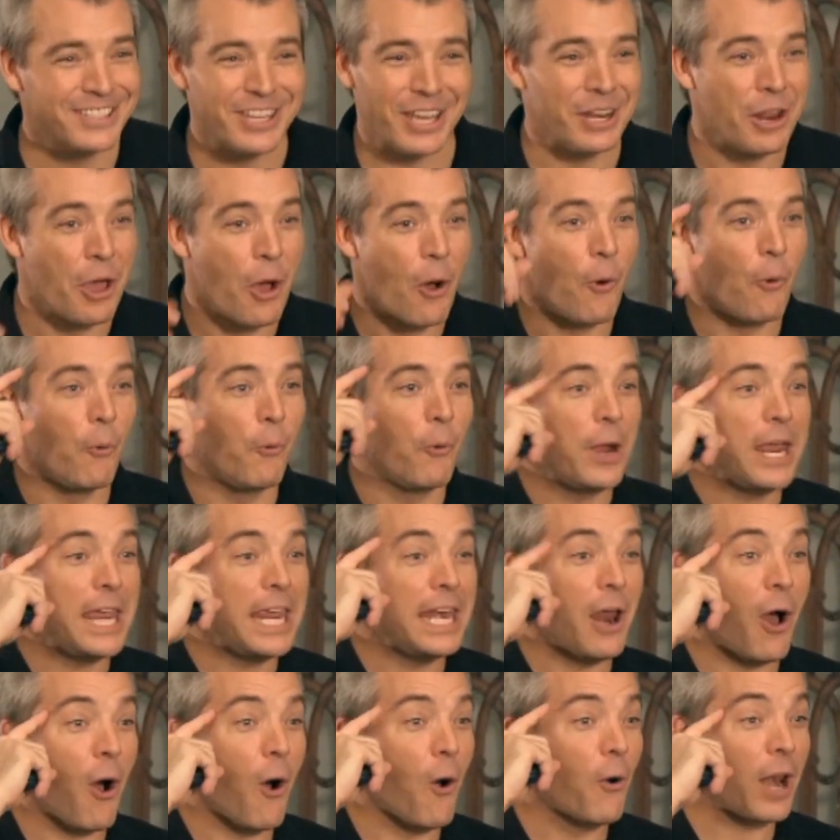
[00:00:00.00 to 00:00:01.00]
he said,
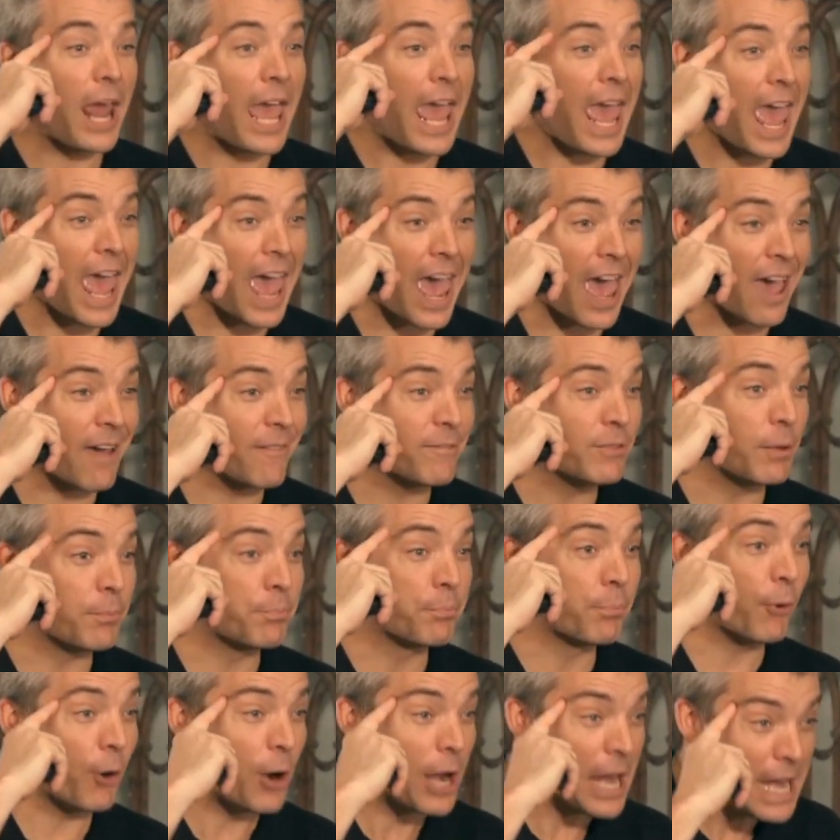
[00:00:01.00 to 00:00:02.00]
we don't have the
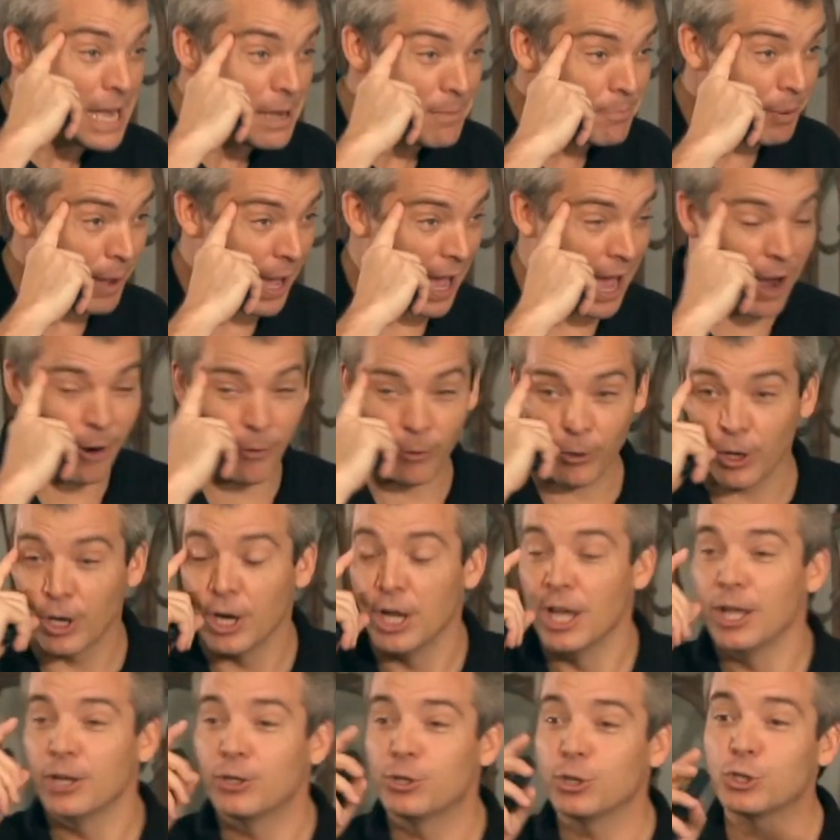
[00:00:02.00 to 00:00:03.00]
brain power
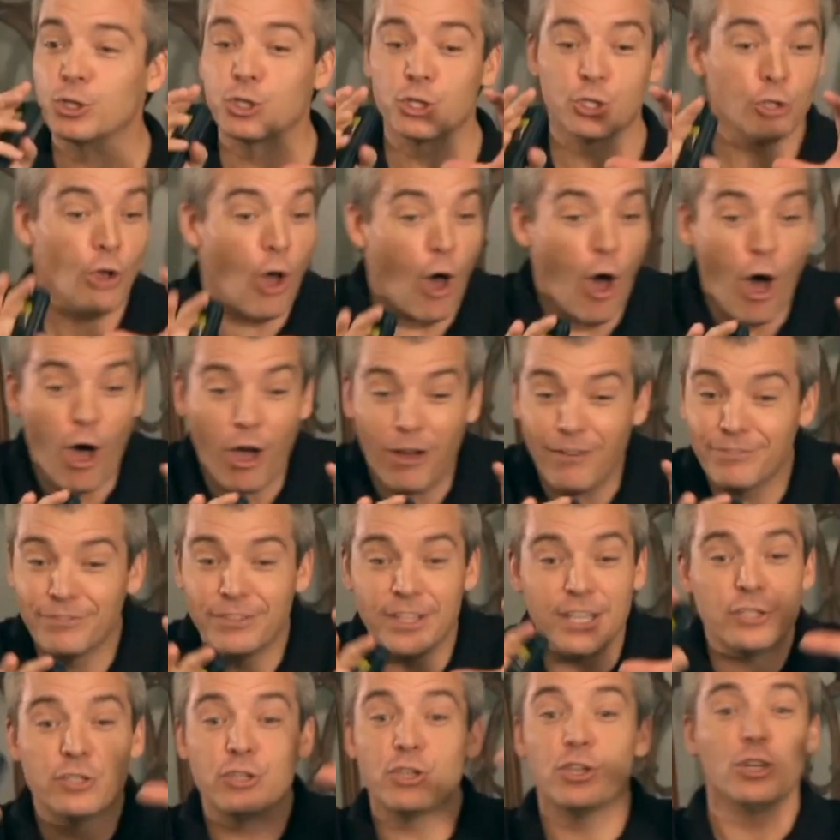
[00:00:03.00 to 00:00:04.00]
to
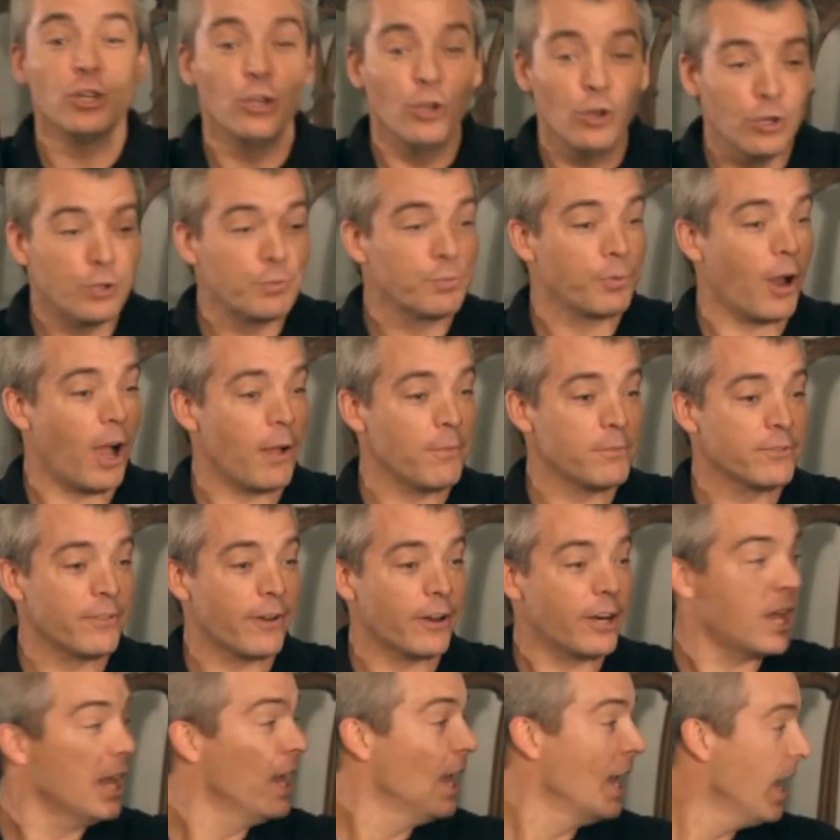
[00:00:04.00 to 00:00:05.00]
solve these huge problems
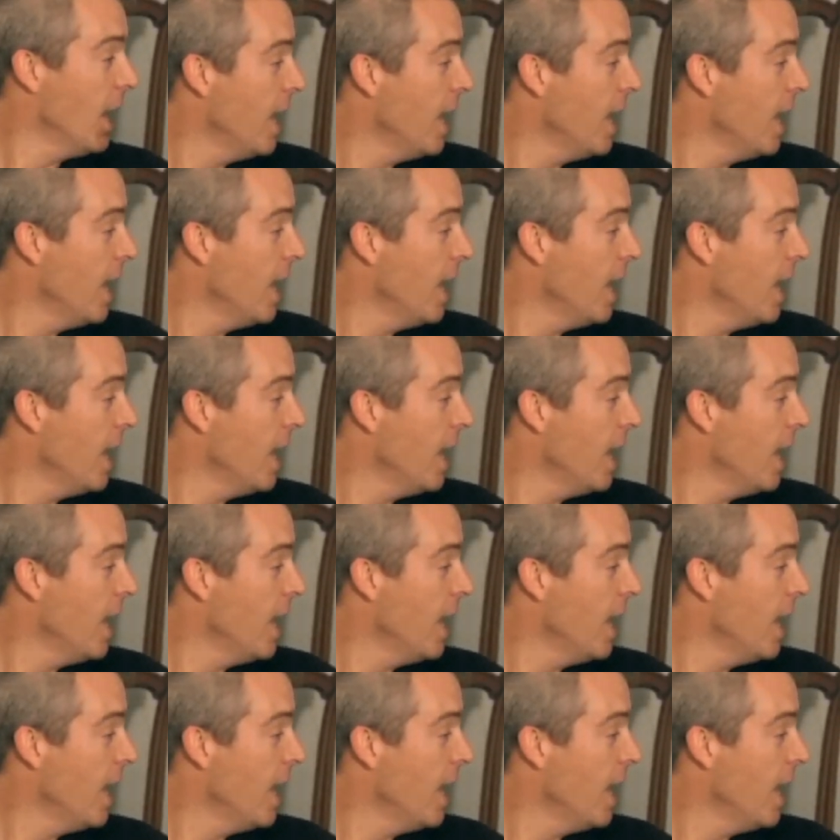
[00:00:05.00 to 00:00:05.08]
right now.